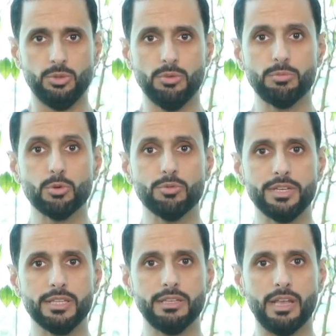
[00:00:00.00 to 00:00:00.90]
to
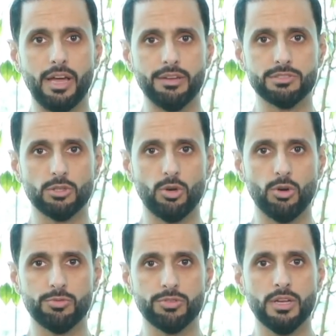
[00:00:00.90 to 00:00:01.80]
improving the lives
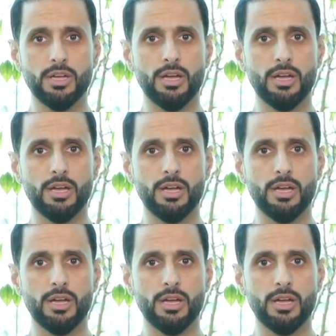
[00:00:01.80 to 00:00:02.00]
of